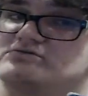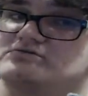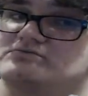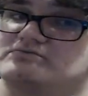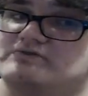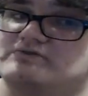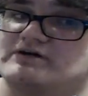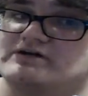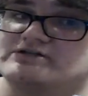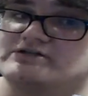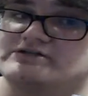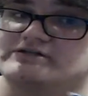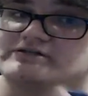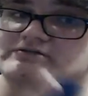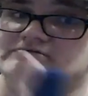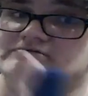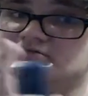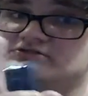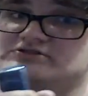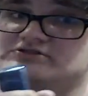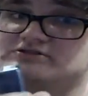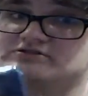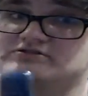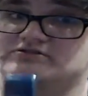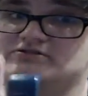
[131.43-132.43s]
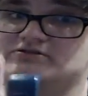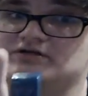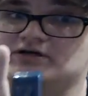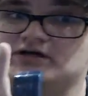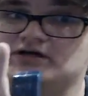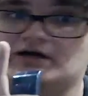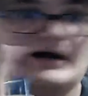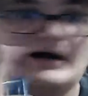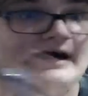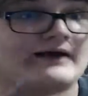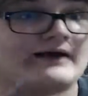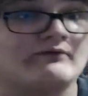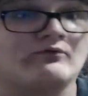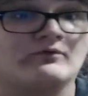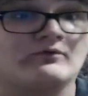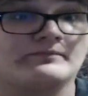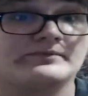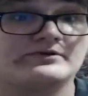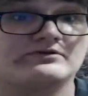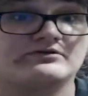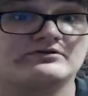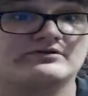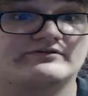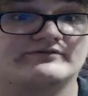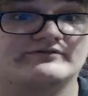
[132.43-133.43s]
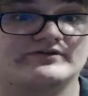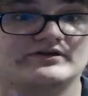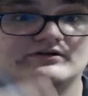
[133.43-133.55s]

project, which I won't be doing a video